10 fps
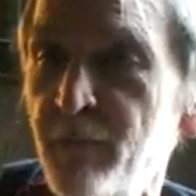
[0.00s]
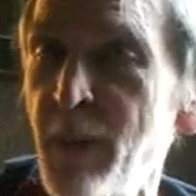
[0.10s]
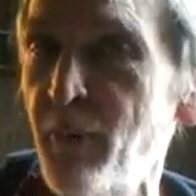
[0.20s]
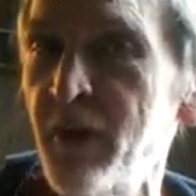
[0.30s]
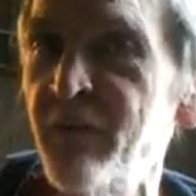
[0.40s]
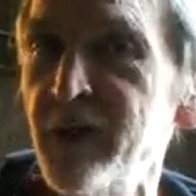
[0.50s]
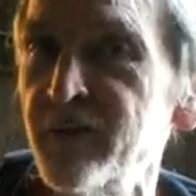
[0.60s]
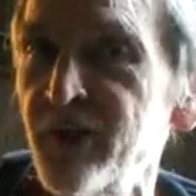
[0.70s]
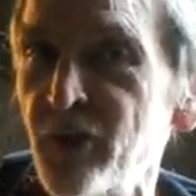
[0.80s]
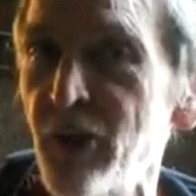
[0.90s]
people can
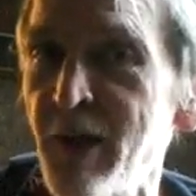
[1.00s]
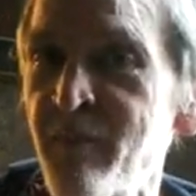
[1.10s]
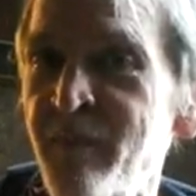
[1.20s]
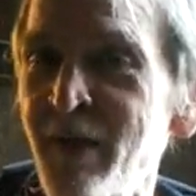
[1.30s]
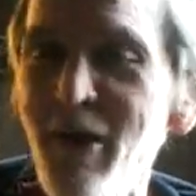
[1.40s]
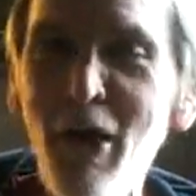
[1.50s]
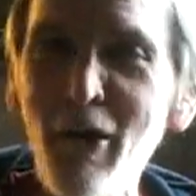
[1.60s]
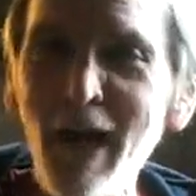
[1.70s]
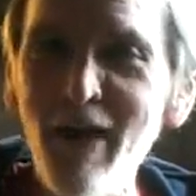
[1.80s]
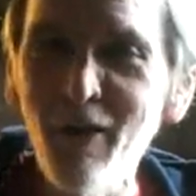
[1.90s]
use the three.
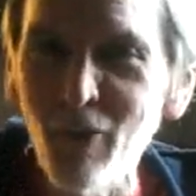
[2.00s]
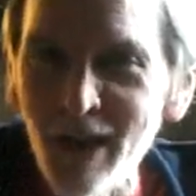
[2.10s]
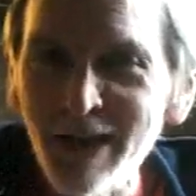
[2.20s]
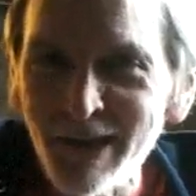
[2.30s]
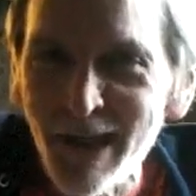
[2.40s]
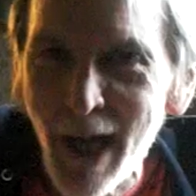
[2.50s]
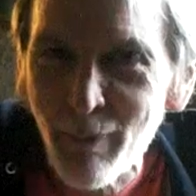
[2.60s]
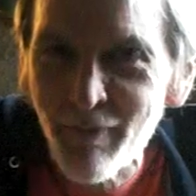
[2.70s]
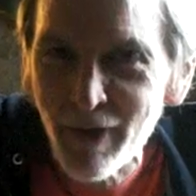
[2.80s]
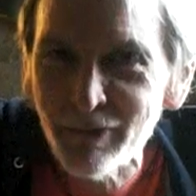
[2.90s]
Okay, well that's it.
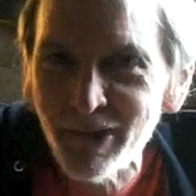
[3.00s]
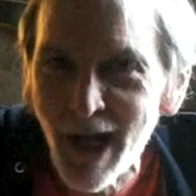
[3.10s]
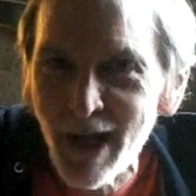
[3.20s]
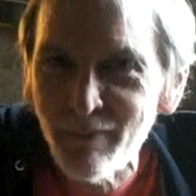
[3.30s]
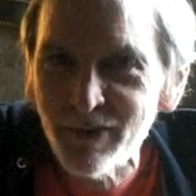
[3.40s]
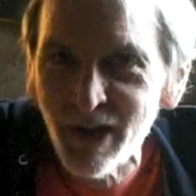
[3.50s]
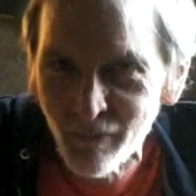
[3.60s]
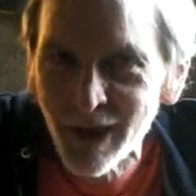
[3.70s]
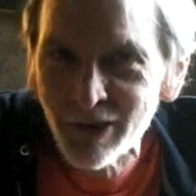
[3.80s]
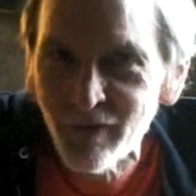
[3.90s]
Happy Veterans Day. See you for
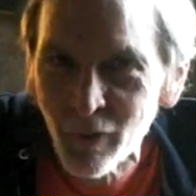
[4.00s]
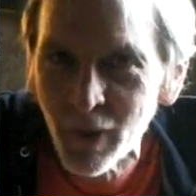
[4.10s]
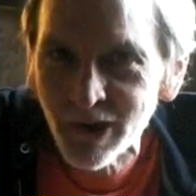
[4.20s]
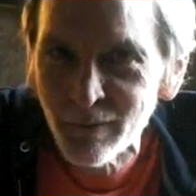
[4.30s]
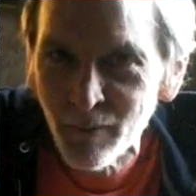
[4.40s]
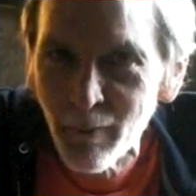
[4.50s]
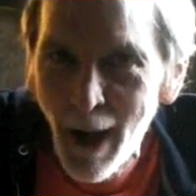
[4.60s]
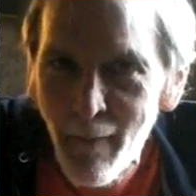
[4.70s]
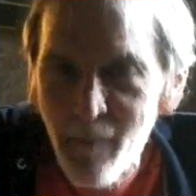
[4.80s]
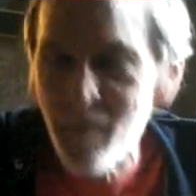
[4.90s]
the next trivia question. Goodbye.